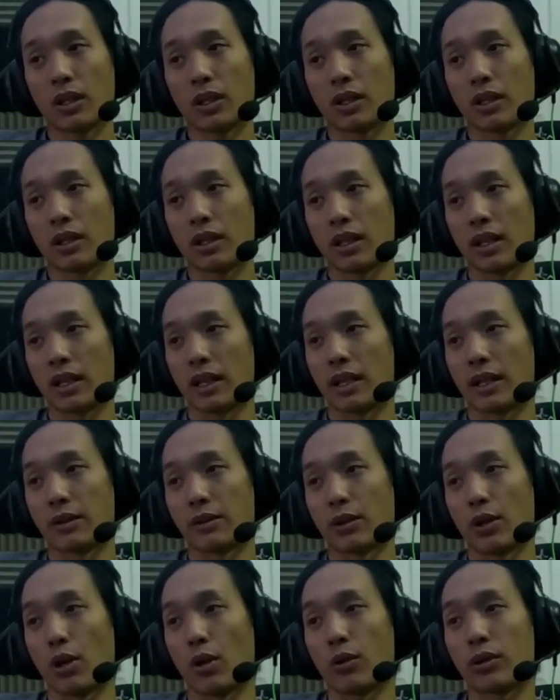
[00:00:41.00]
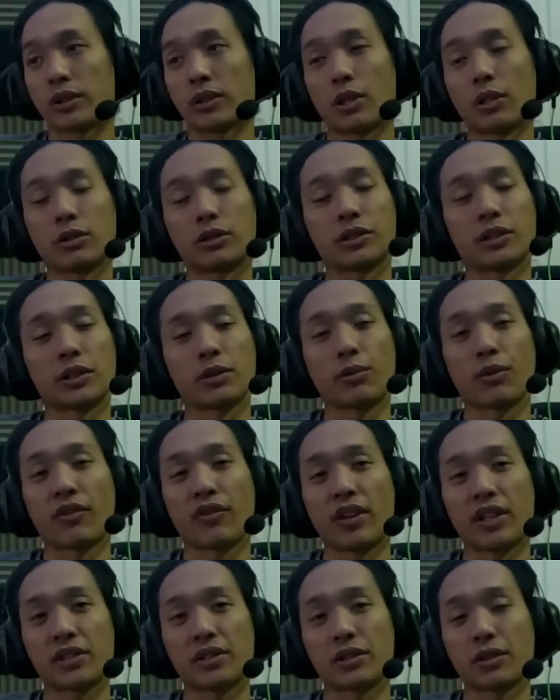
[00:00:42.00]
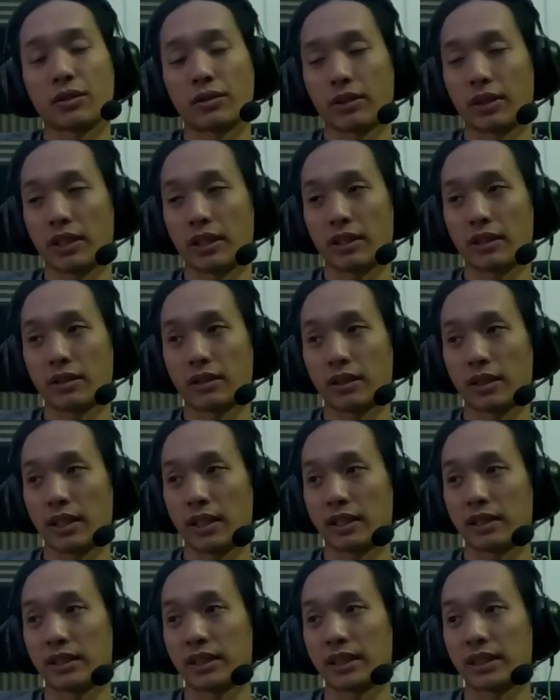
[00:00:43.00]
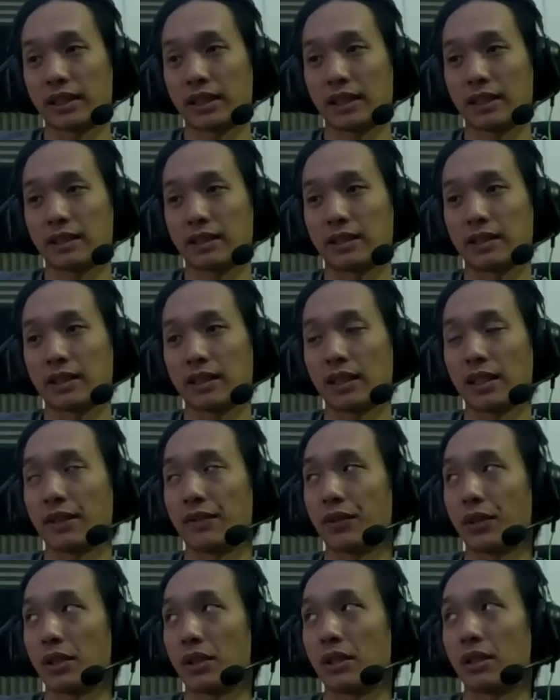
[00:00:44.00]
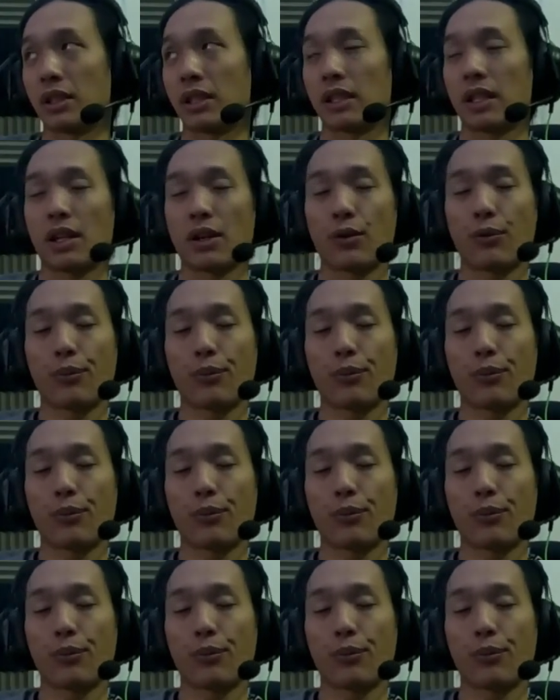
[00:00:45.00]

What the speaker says: And always go to a professional to get assistance if you need help.